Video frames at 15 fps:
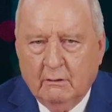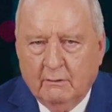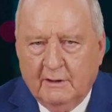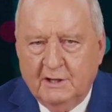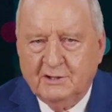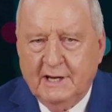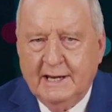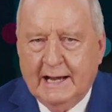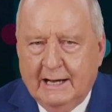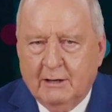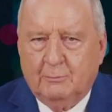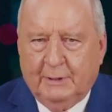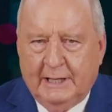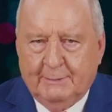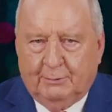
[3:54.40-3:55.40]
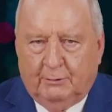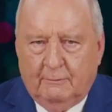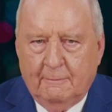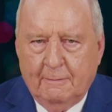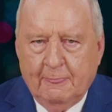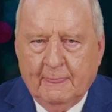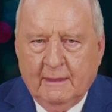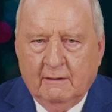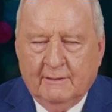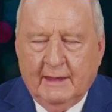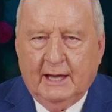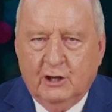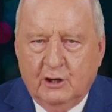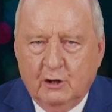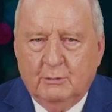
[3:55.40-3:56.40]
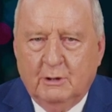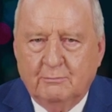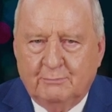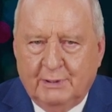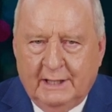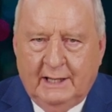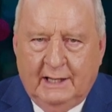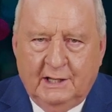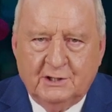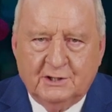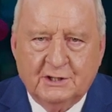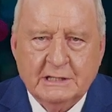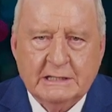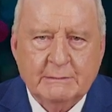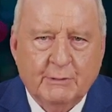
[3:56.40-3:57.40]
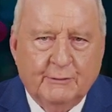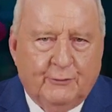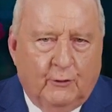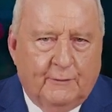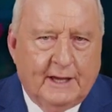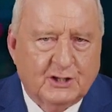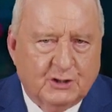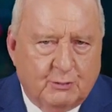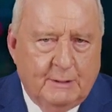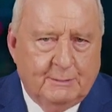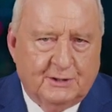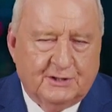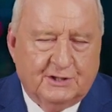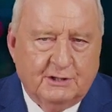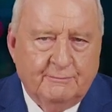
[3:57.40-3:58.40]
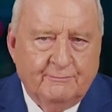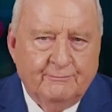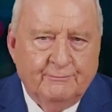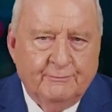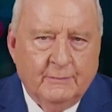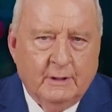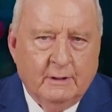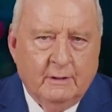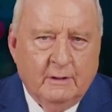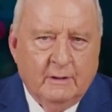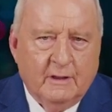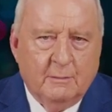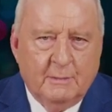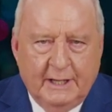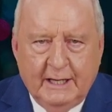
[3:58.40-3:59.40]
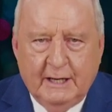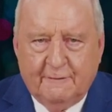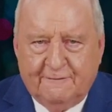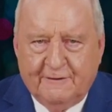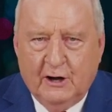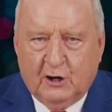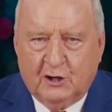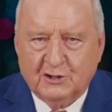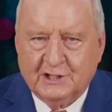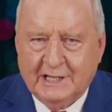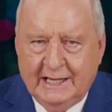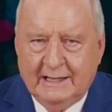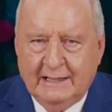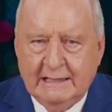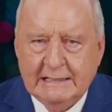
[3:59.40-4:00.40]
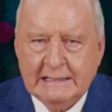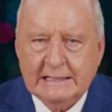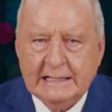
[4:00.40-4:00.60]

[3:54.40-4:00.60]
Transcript: These are young people. They're human beings before they're swimmers. The media focus here